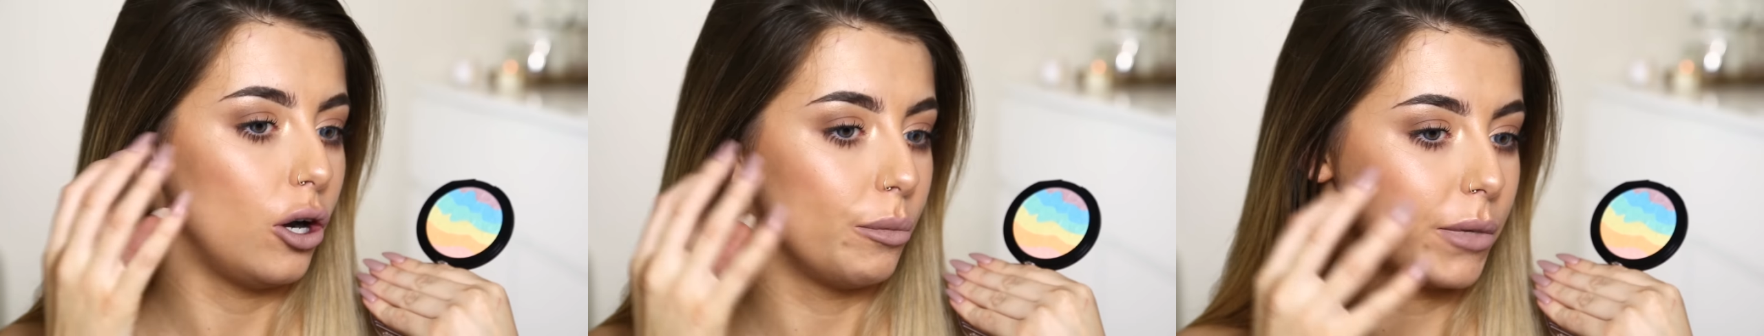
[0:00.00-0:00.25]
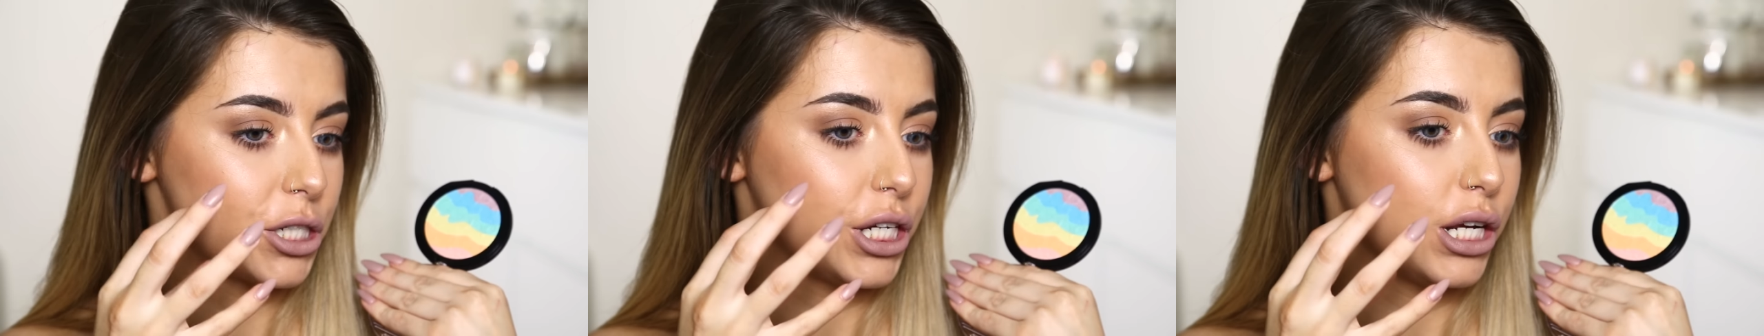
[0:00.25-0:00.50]

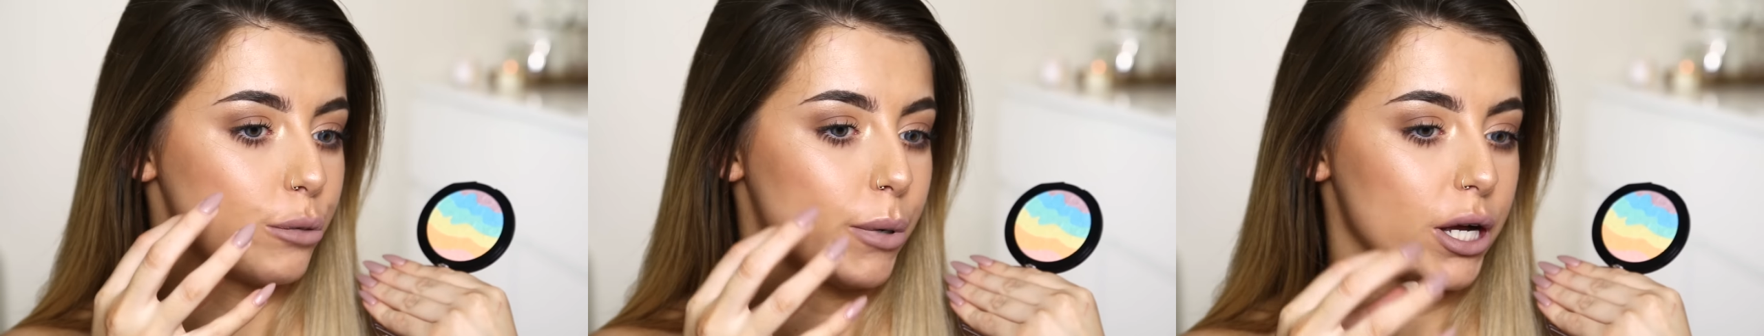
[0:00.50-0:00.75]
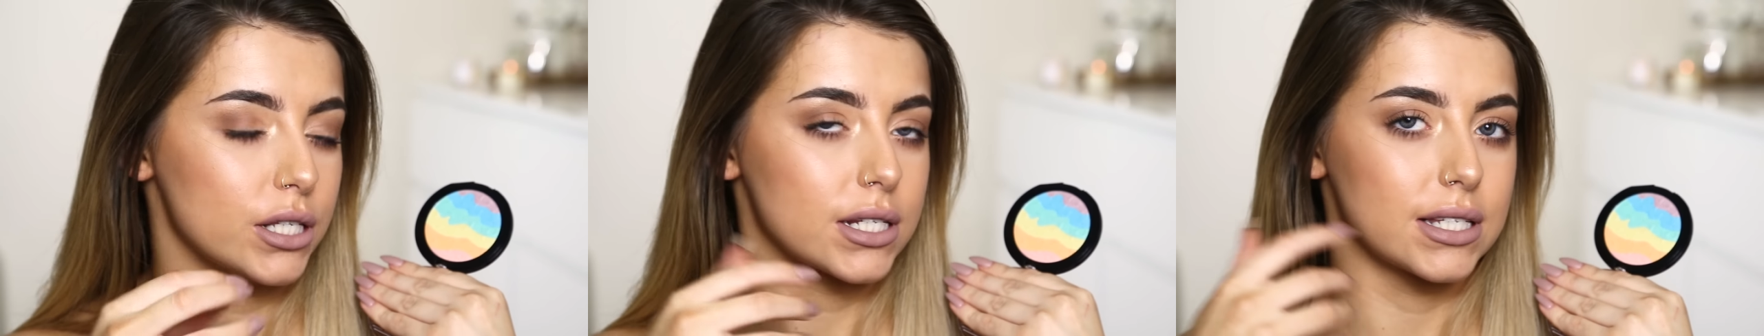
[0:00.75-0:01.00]
on my
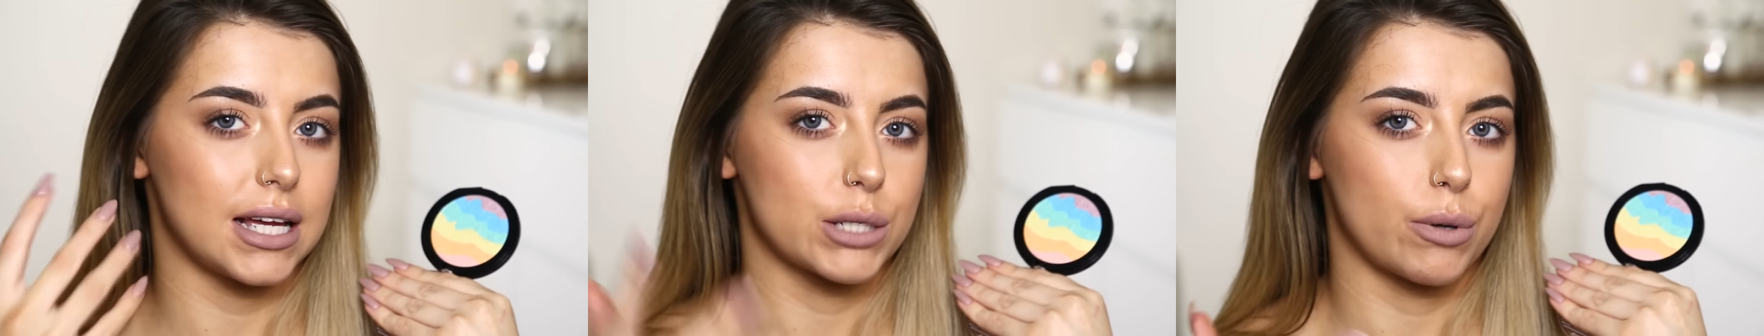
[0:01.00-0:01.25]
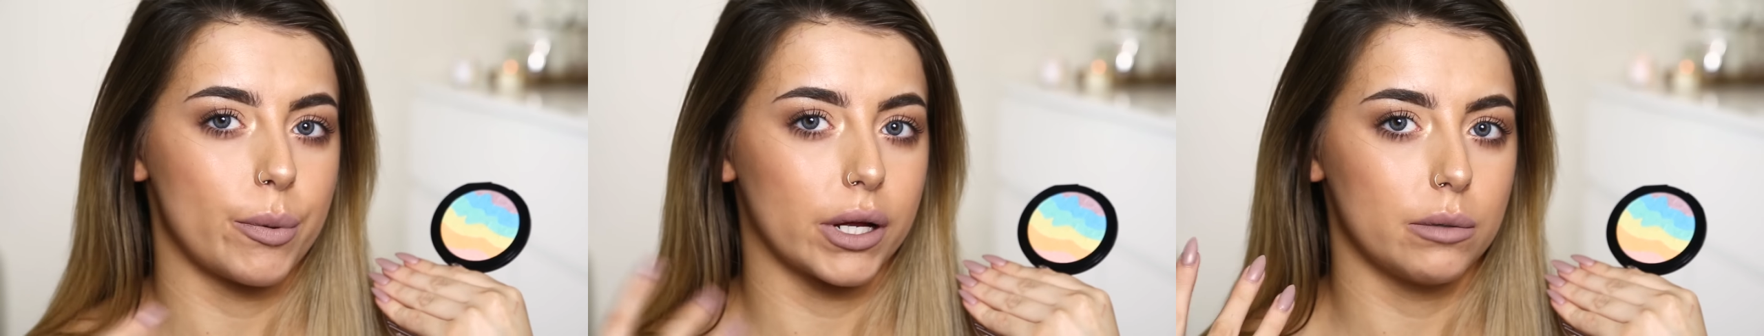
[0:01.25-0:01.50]
cheekbones because
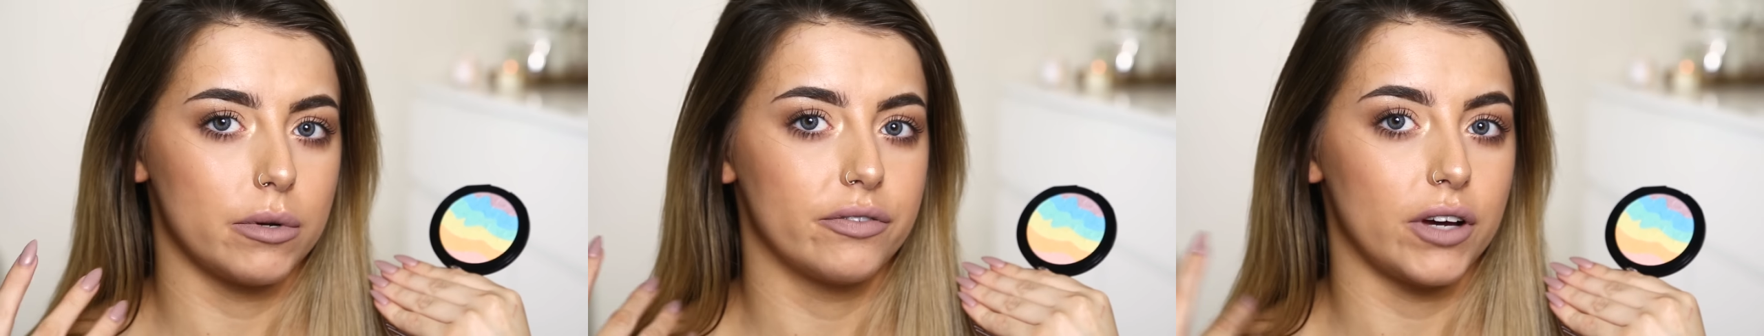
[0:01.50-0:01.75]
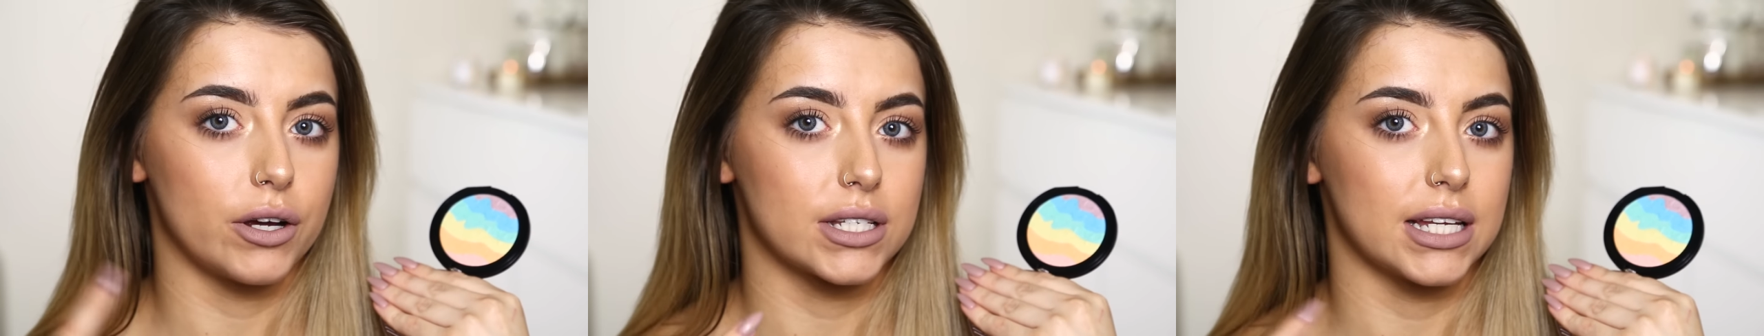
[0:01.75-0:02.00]
that's where we're gonna be
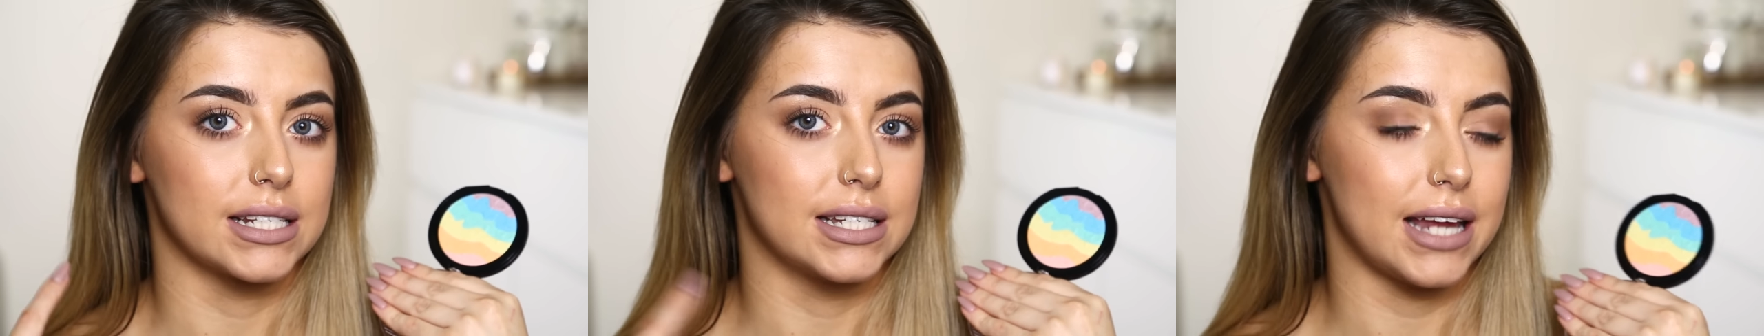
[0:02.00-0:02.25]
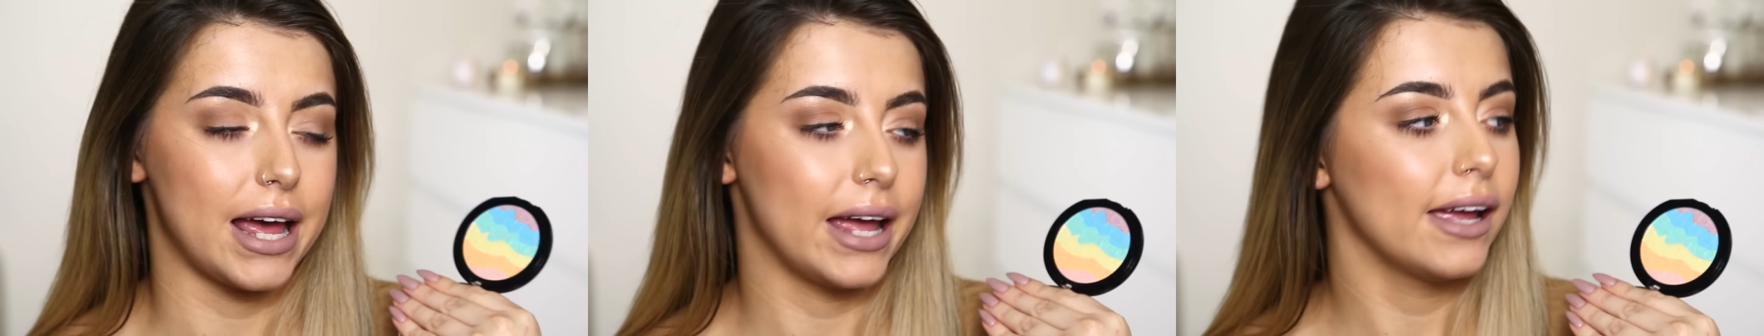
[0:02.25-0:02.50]
focusing
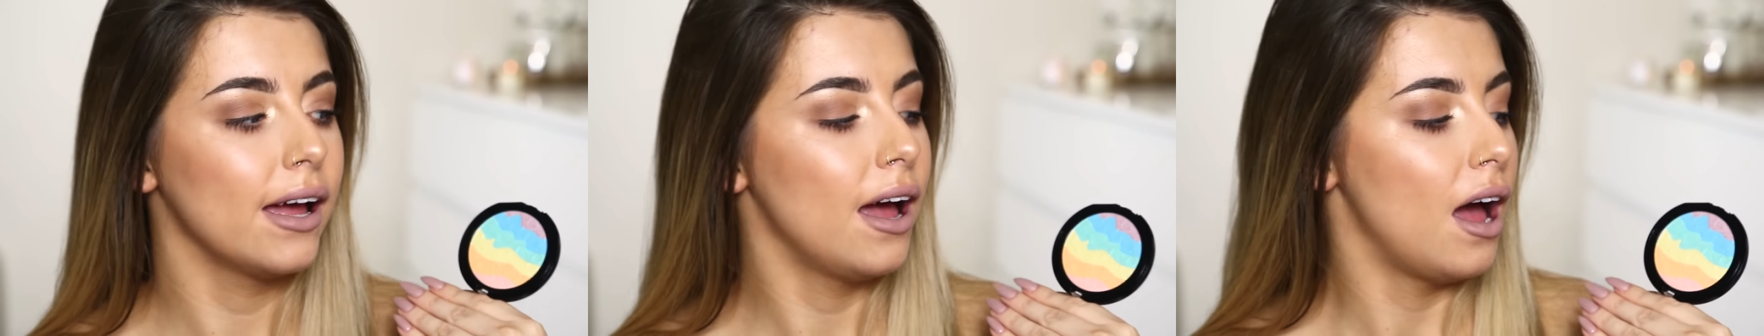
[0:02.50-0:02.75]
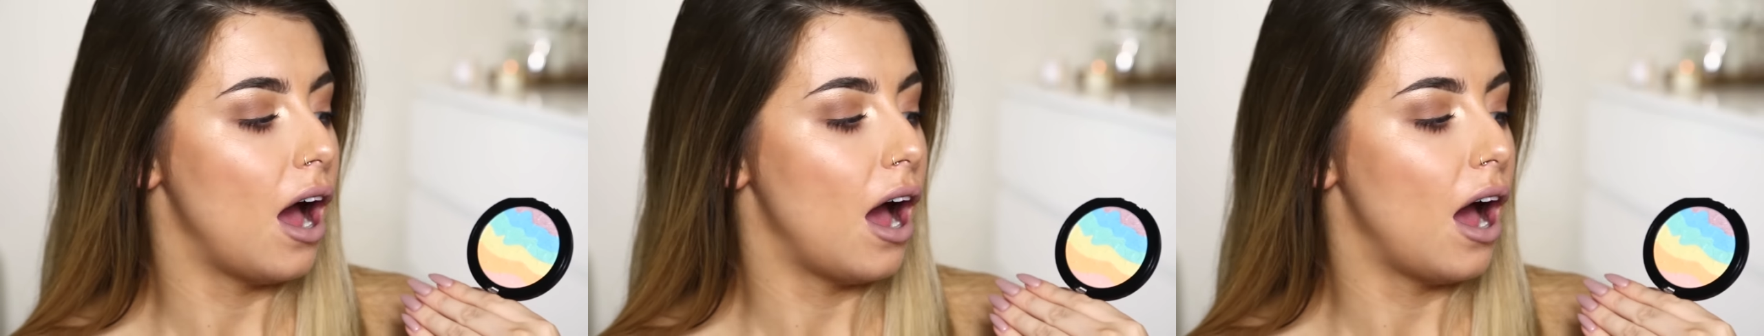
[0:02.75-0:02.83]
today.